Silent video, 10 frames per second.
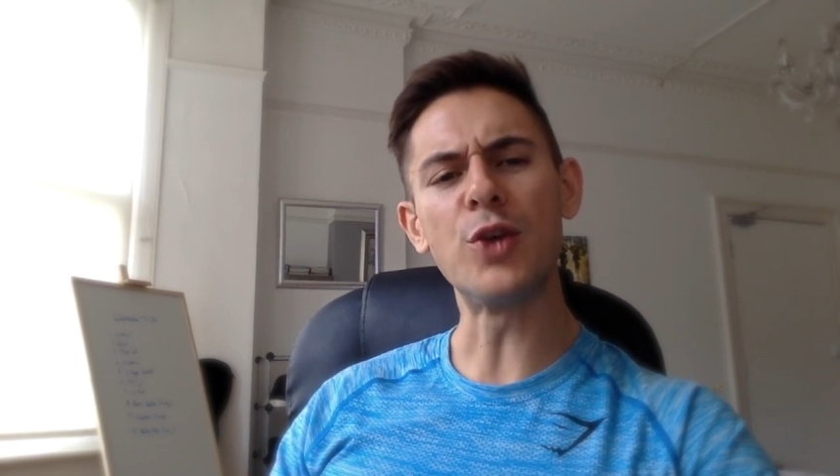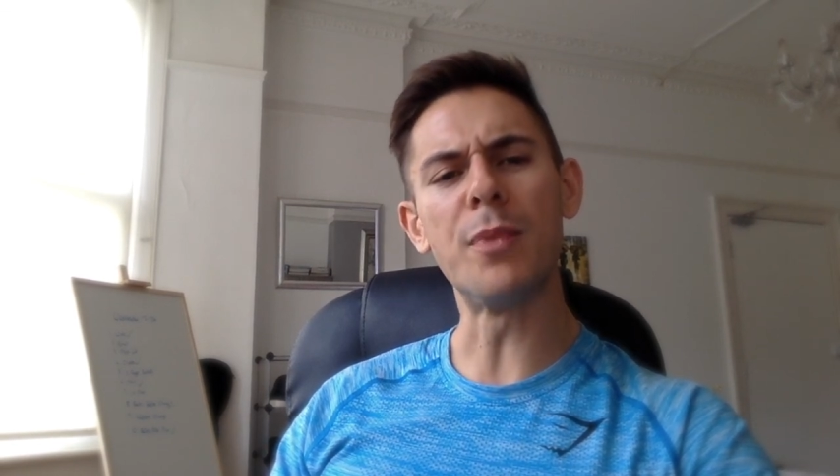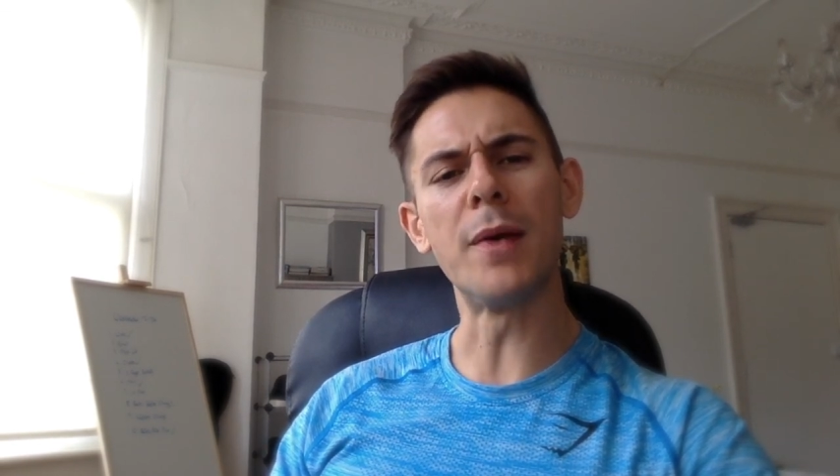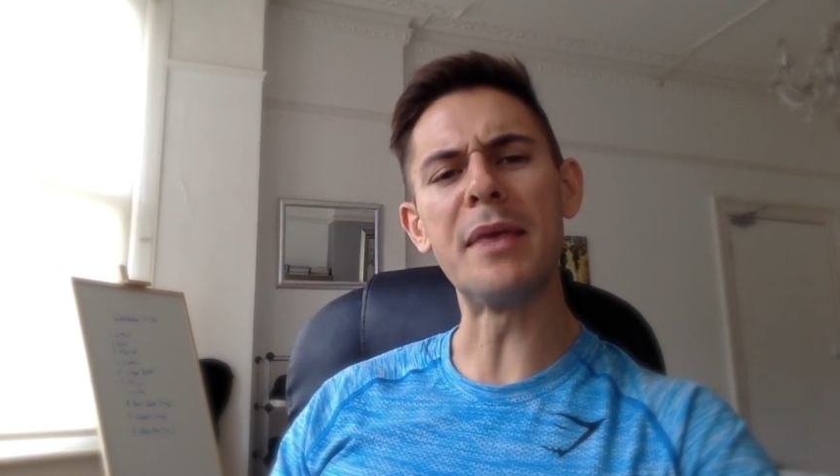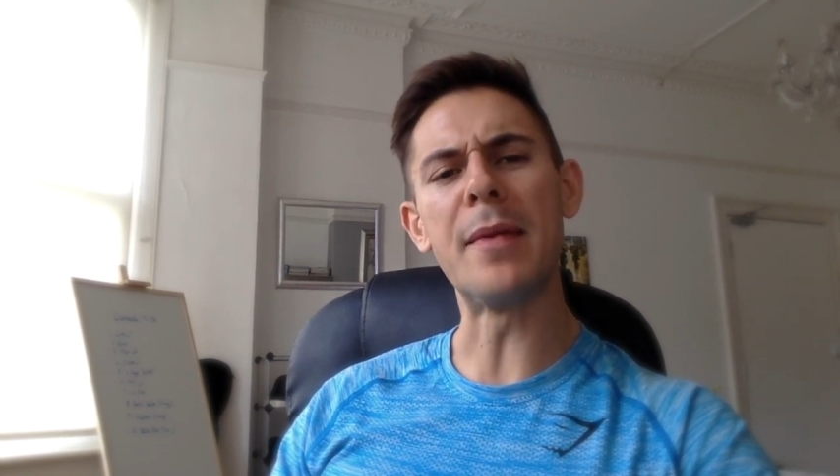you
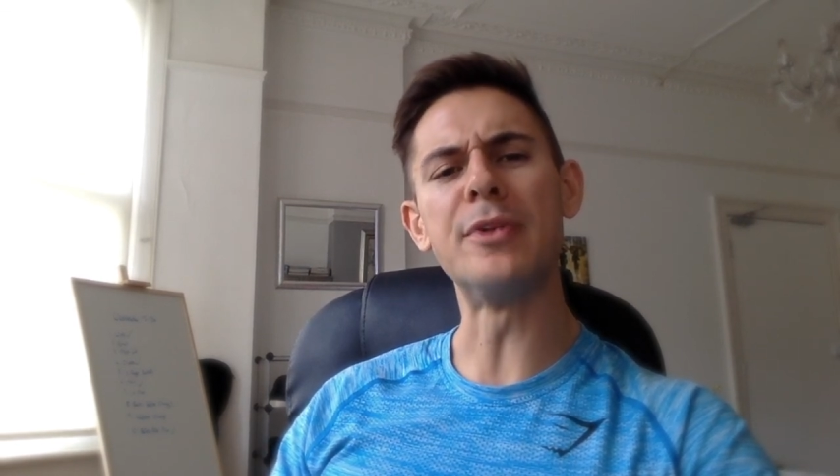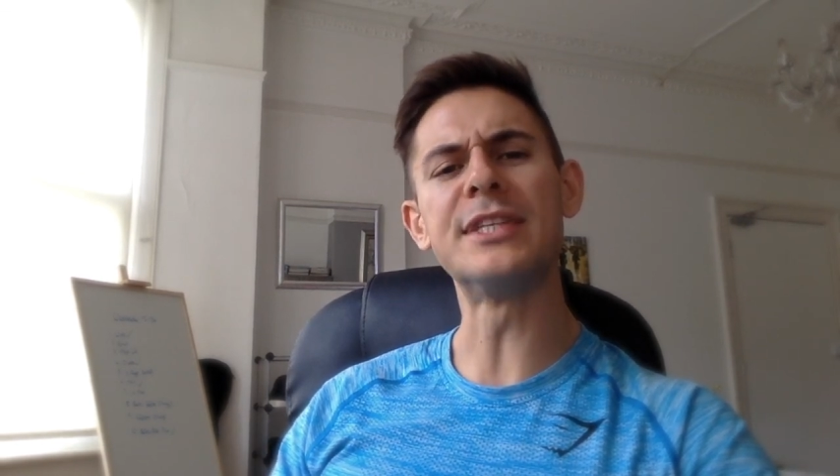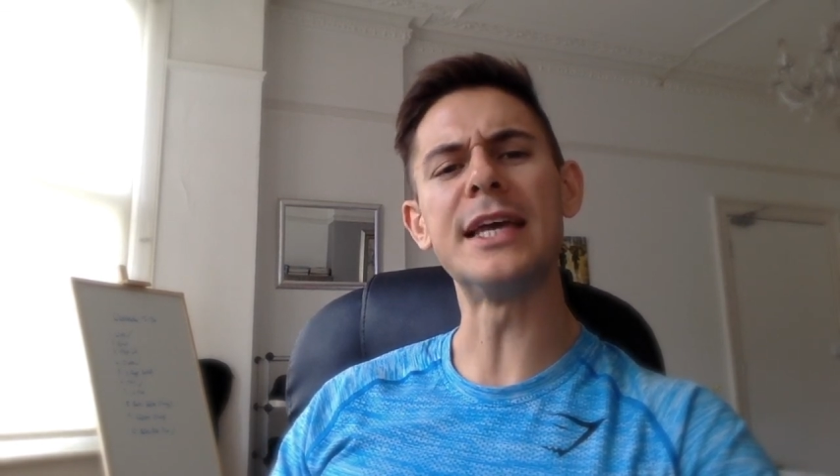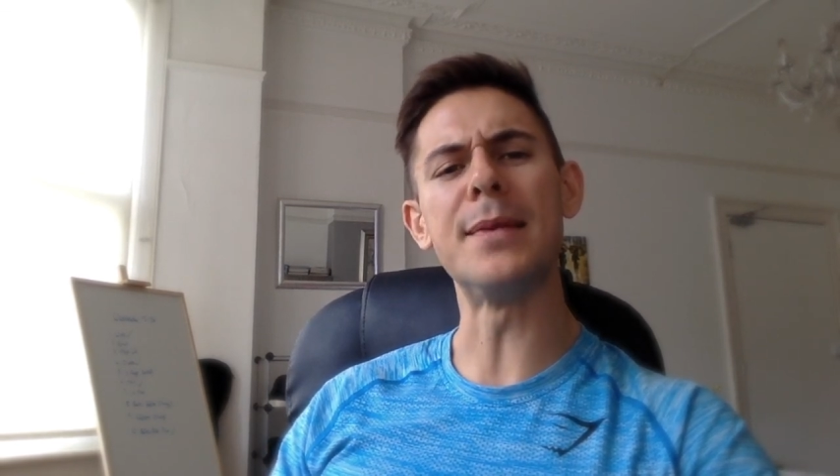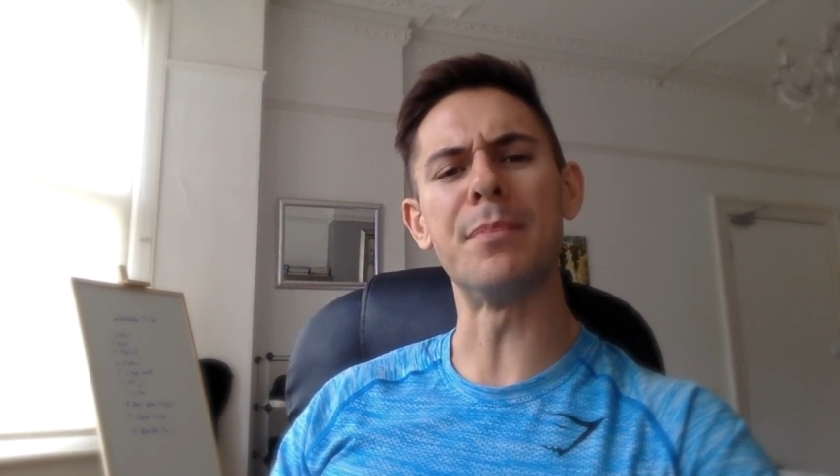might be able
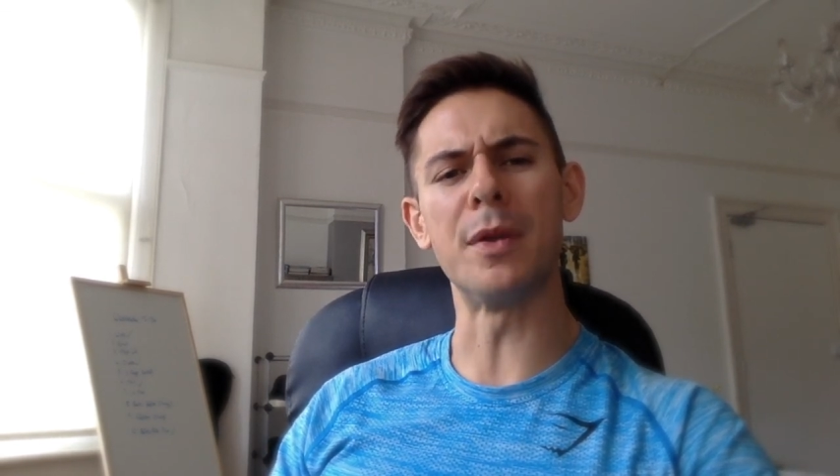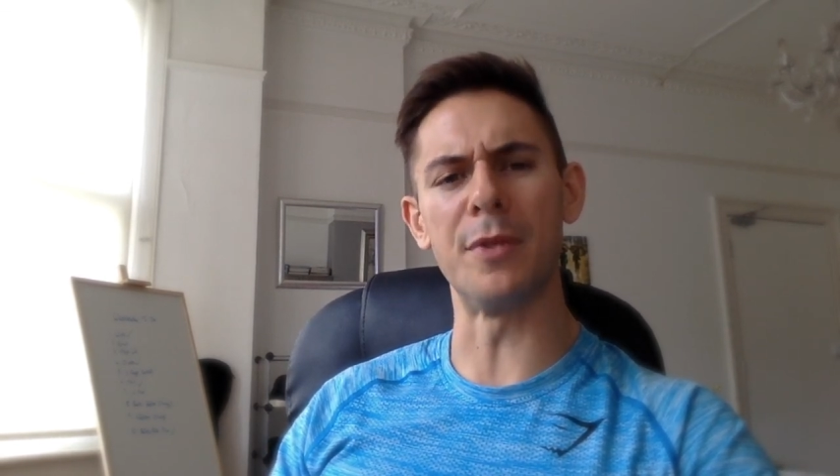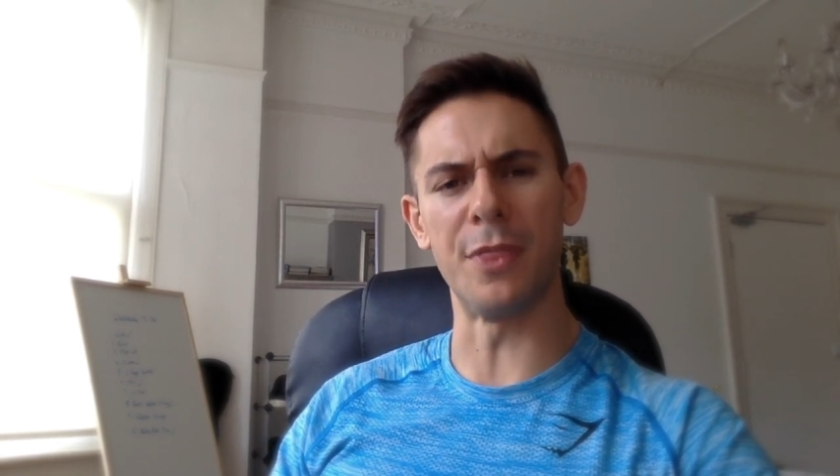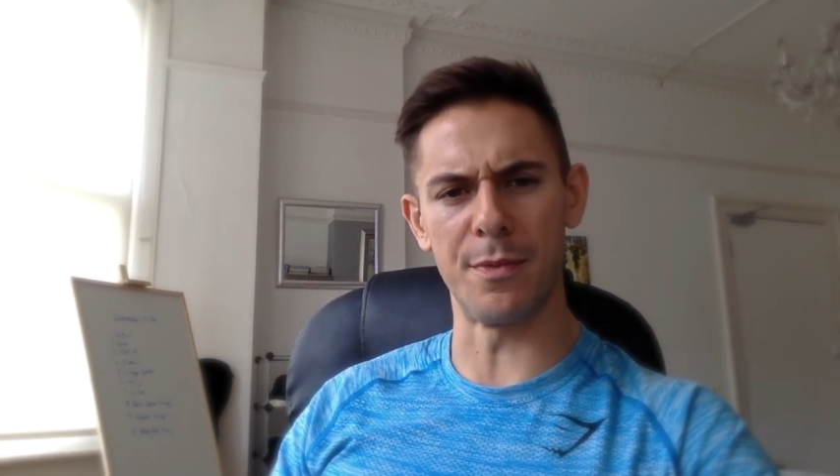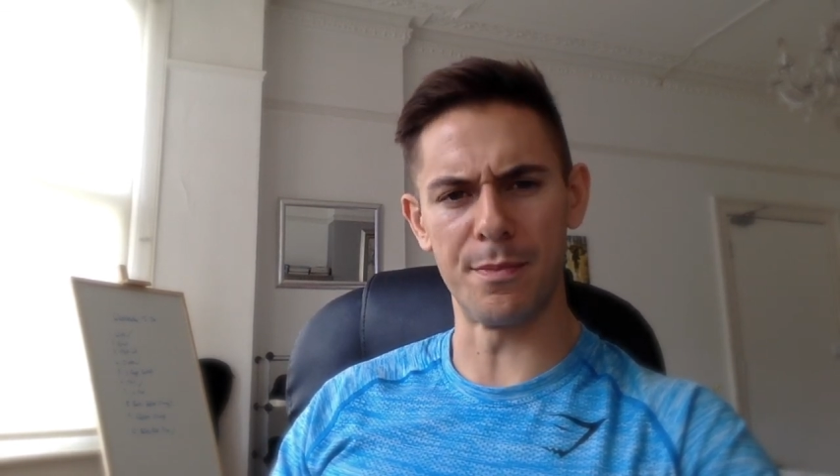to
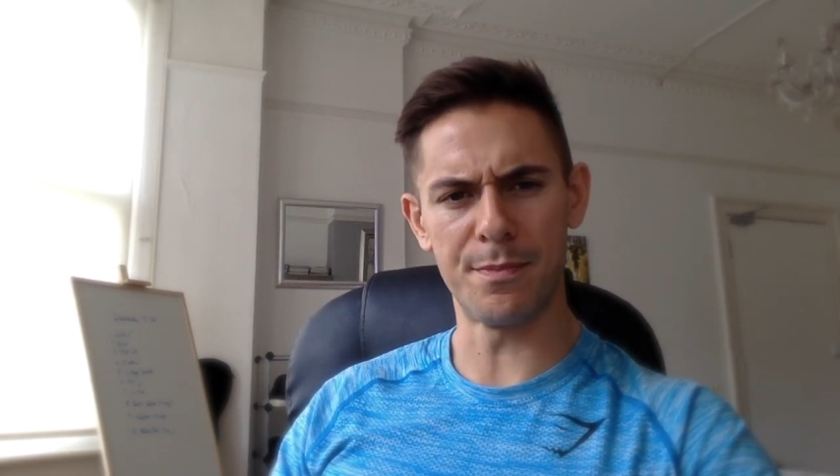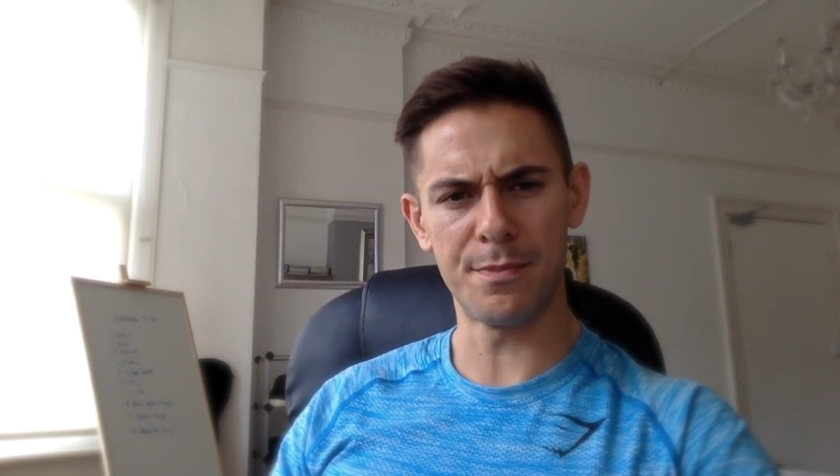implement them.